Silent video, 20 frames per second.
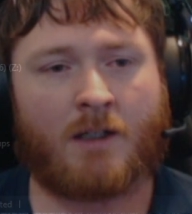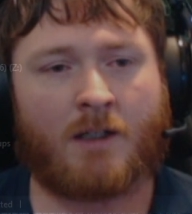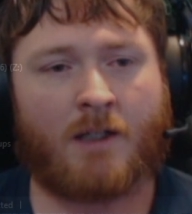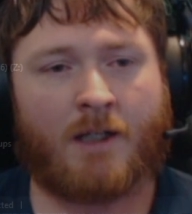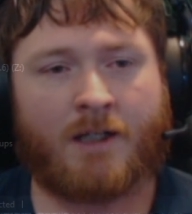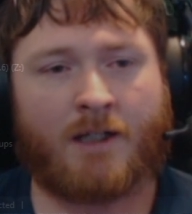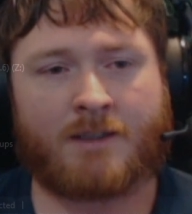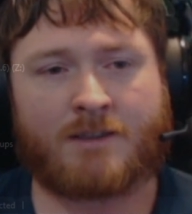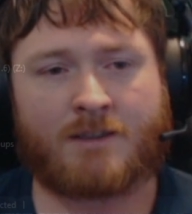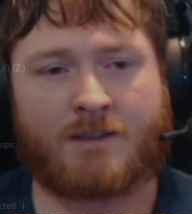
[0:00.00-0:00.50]

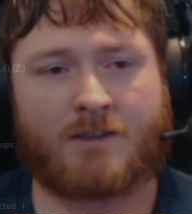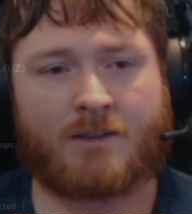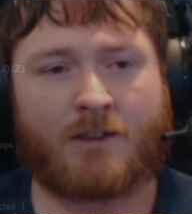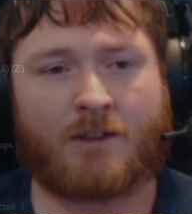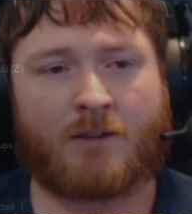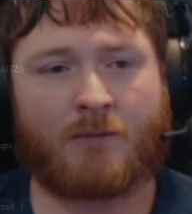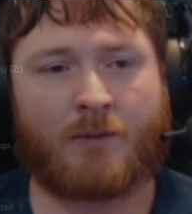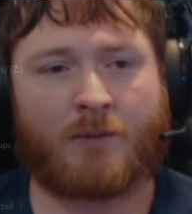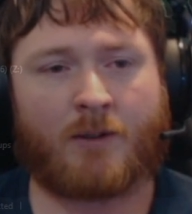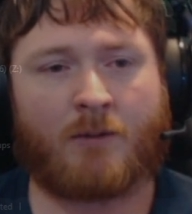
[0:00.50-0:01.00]
is this is going to
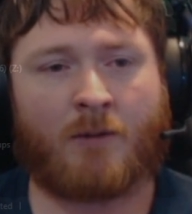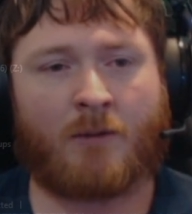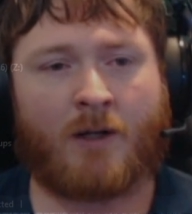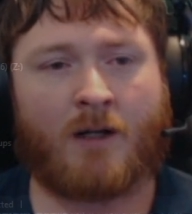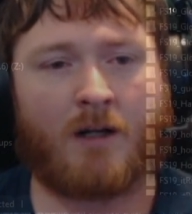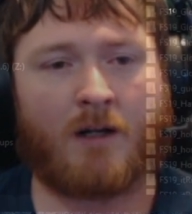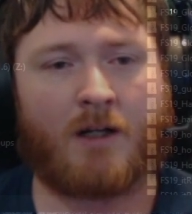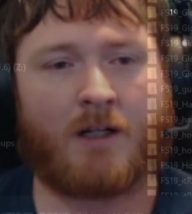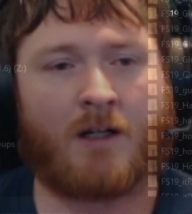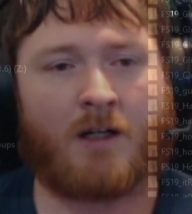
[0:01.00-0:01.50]
require
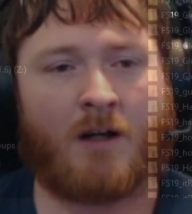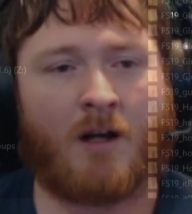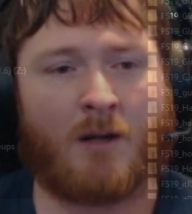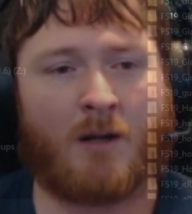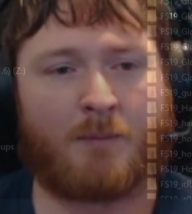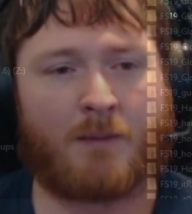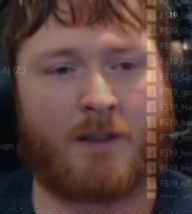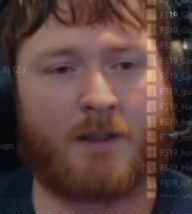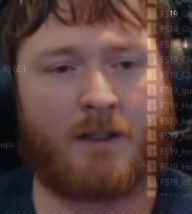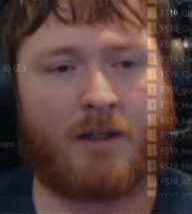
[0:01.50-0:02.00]
a
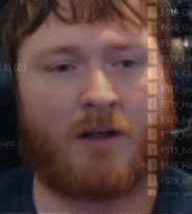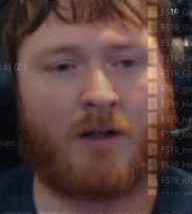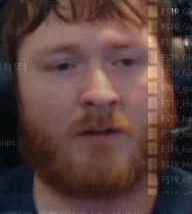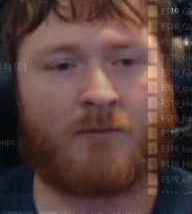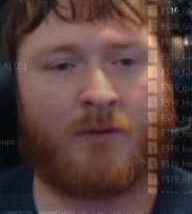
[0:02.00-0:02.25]
copy of